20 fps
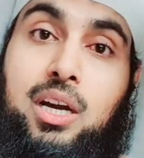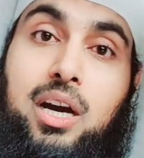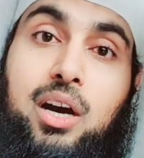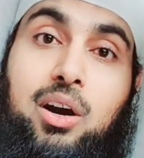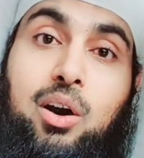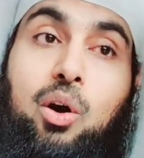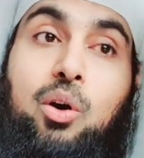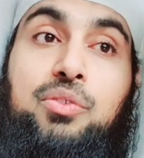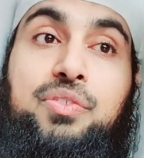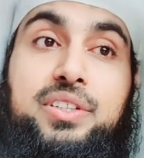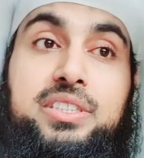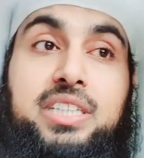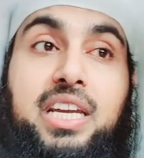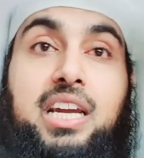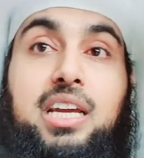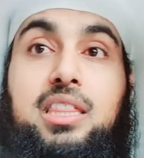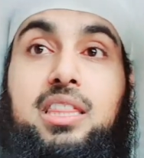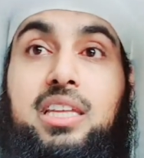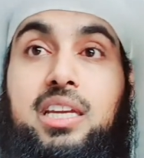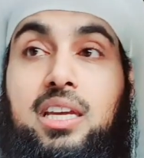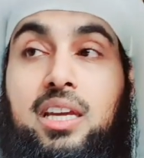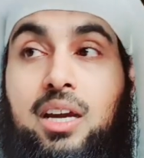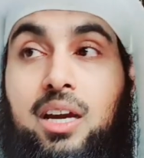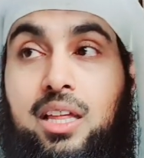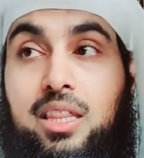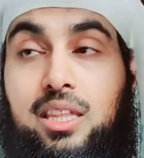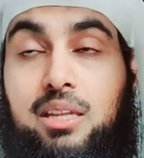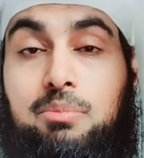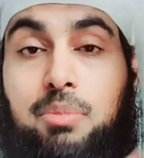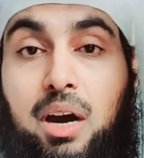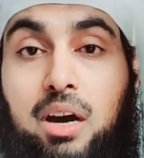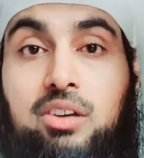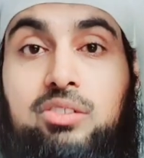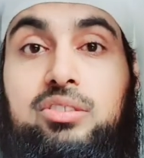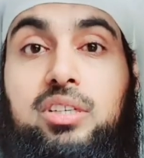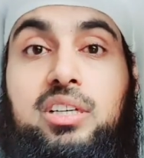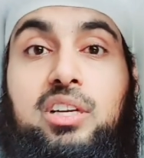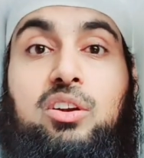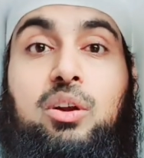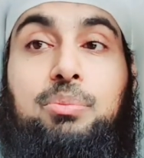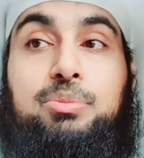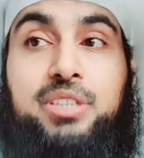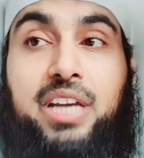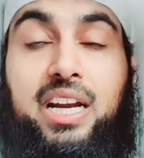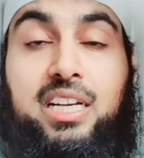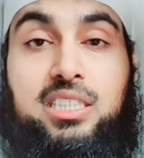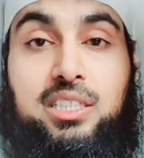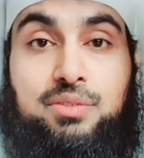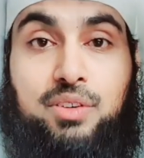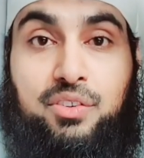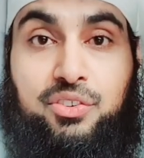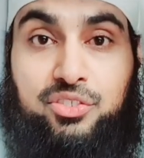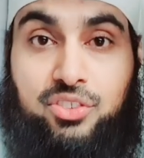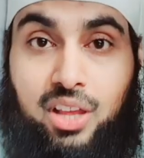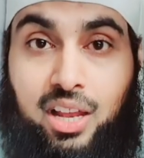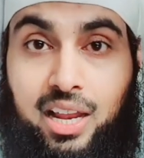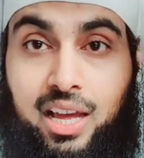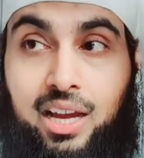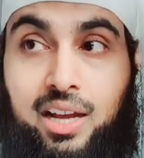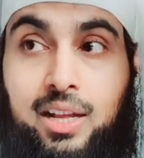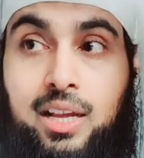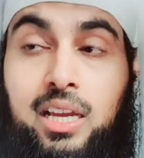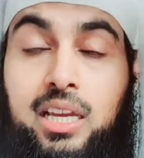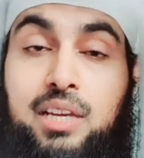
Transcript: overtake the maqsad and objective of salah,